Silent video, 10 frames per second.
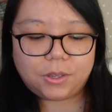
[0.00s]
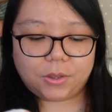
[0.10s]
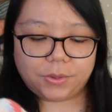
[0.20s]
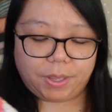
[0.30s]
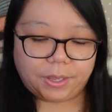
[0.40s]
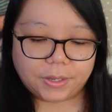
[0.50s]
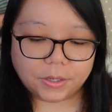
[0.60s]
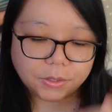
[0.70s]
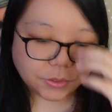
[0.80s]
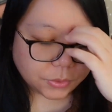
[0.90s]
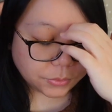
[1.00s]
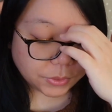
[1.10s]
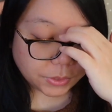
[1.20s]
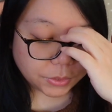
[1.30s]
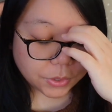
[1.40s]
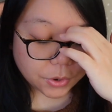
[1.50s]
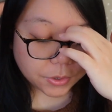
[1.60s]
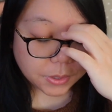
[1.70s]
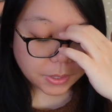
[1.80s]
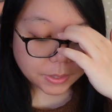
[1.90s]
Okay, so the
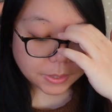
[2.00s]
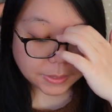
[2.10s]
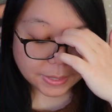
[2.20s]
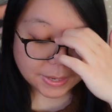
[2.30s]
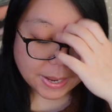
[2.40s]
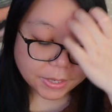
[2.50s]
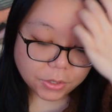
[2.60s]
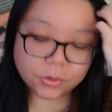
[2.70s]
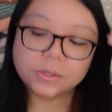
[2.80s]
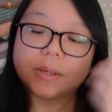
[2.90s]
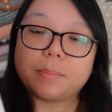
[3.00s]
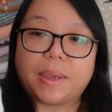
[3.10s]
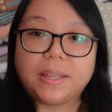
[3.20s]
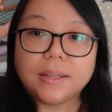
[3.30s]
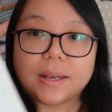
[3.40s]
yarn that I use, the main